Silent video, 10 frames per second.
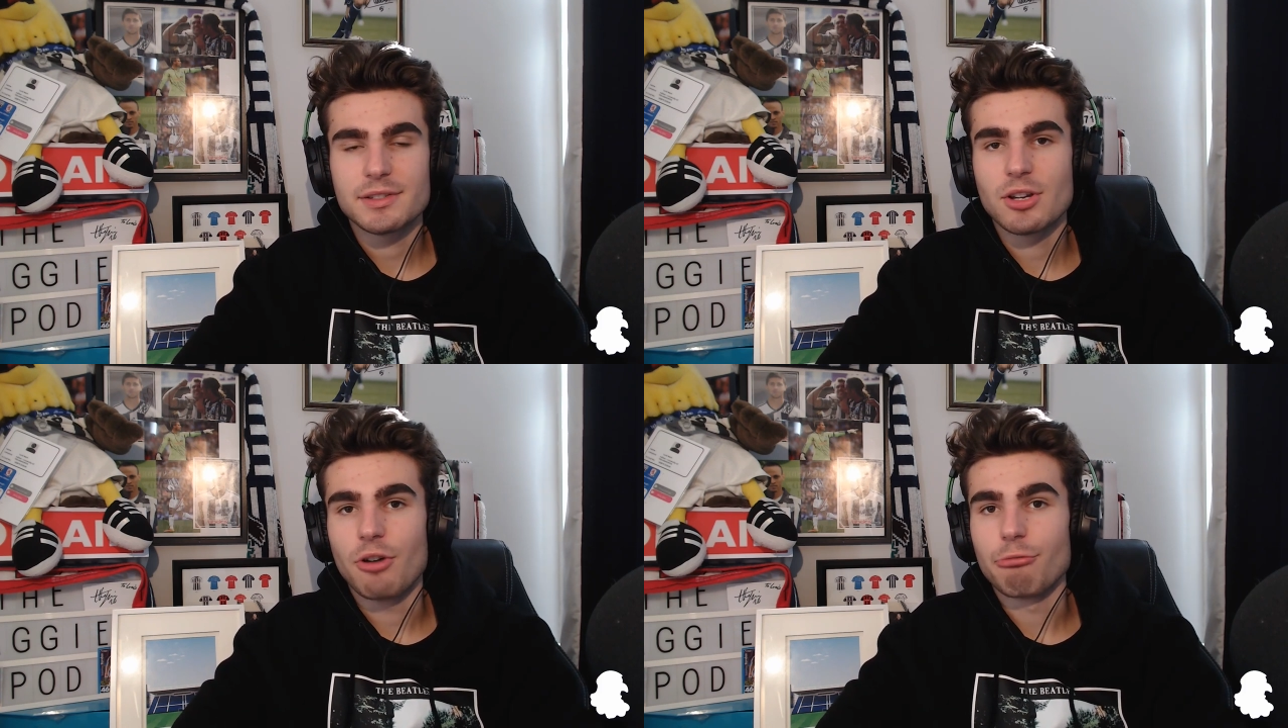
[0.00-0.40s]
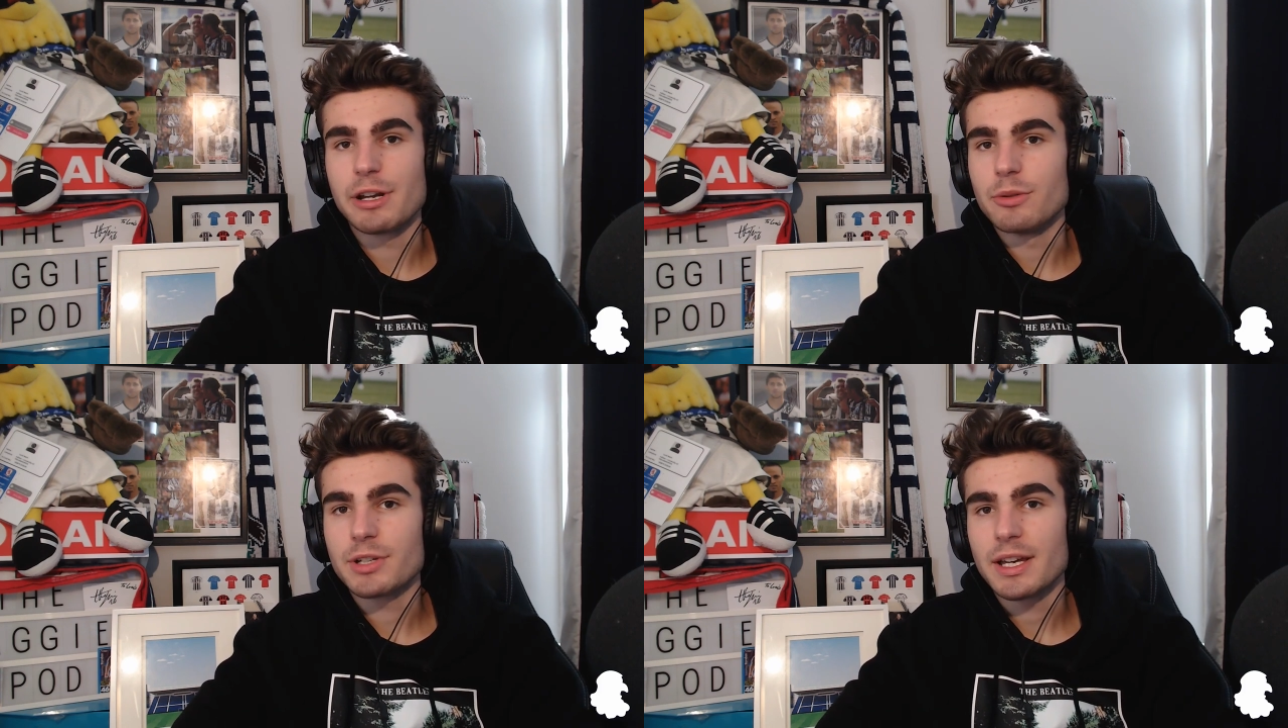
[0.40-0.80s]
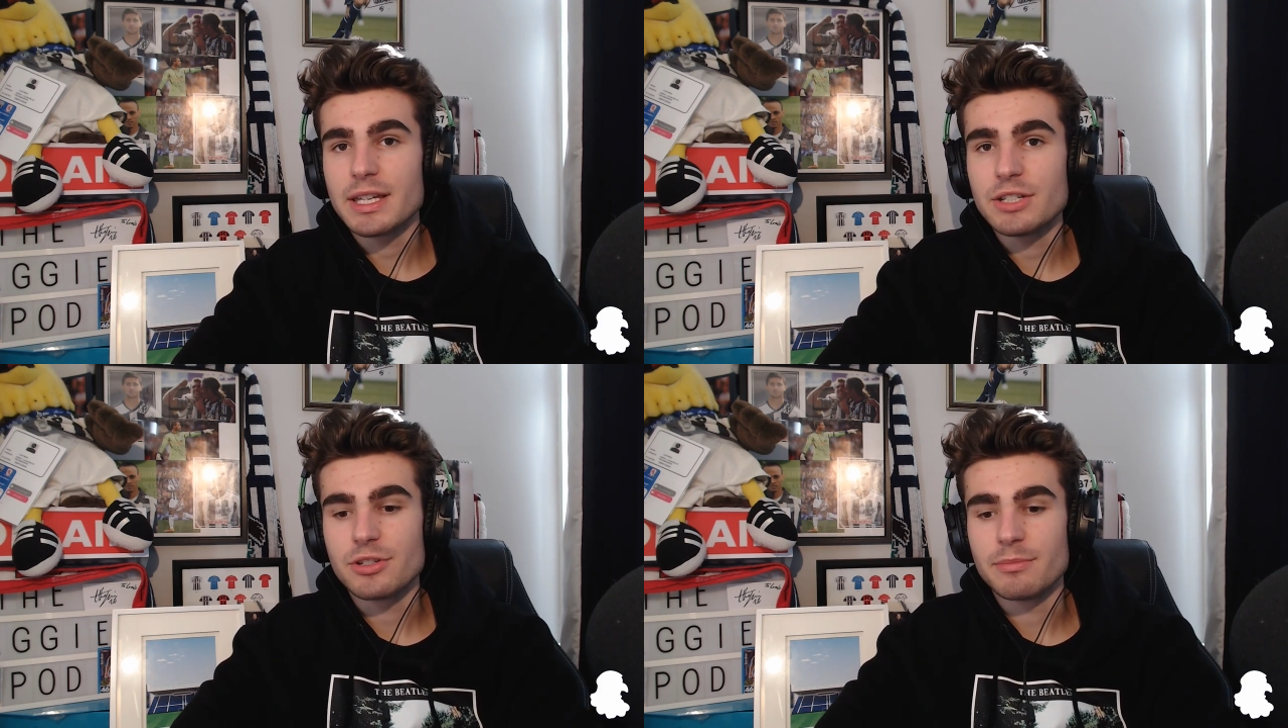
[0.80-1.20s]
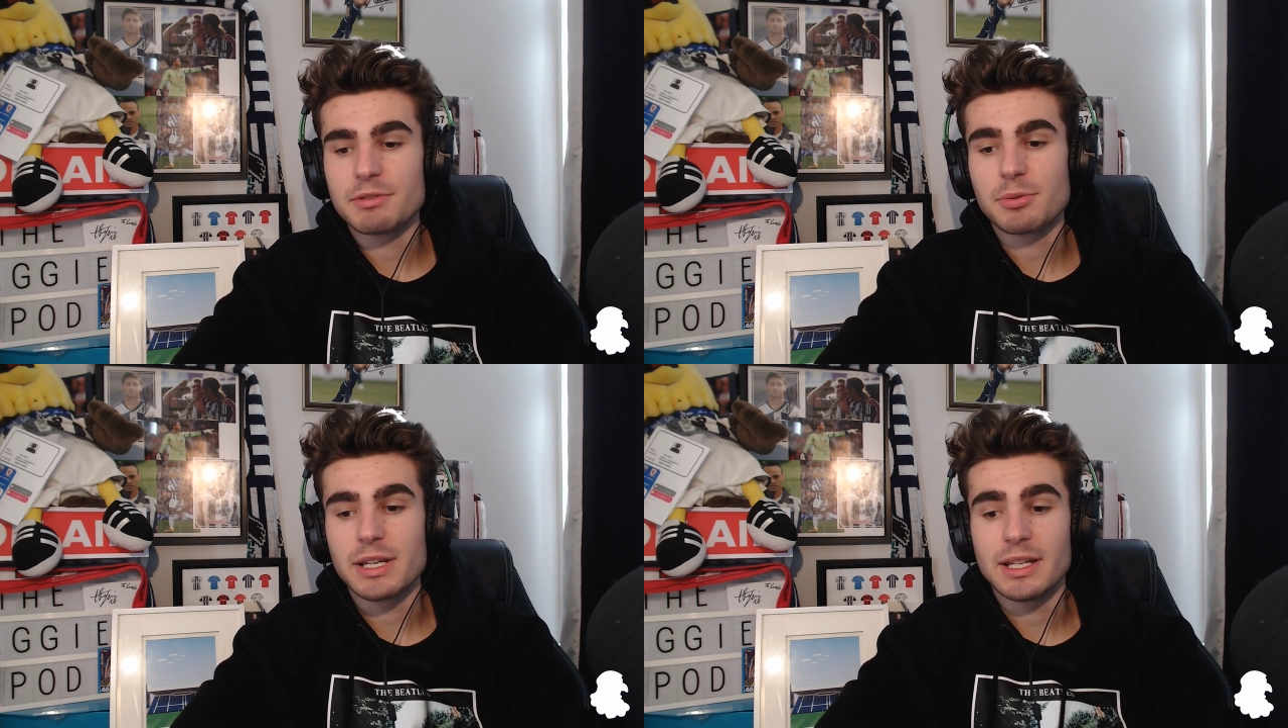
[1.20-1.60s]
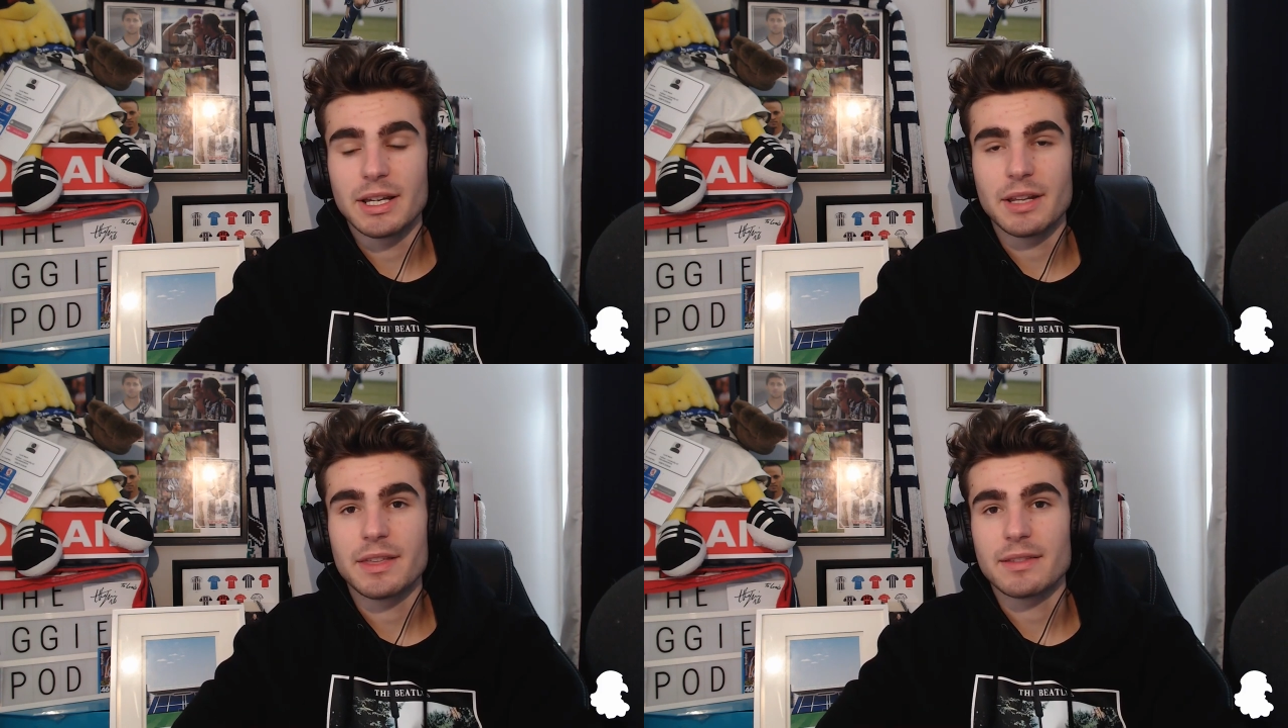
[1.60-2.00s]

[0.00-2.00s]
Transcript: got real cohesion between it. And I think